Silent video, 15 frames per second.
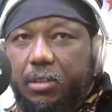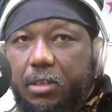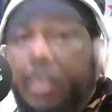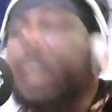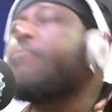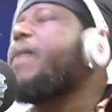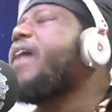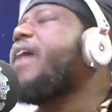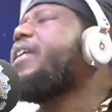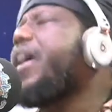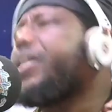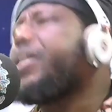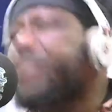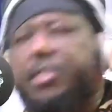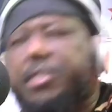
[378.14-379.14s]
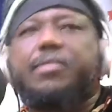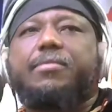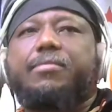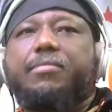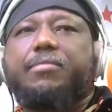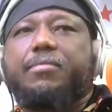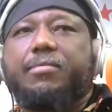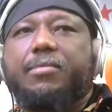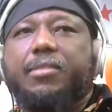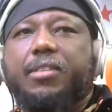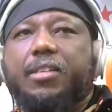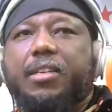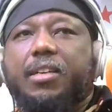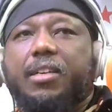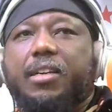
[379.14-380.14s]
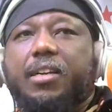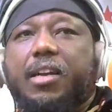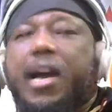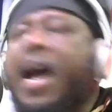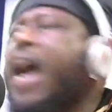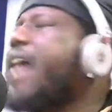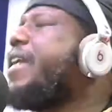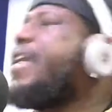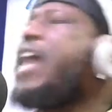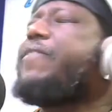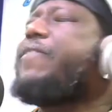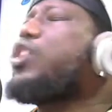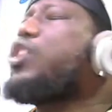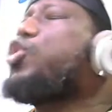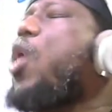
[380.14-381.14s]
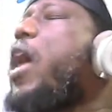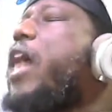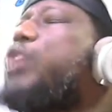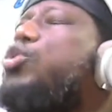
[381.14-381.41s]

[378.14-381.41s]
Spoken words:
In my days, I never saw a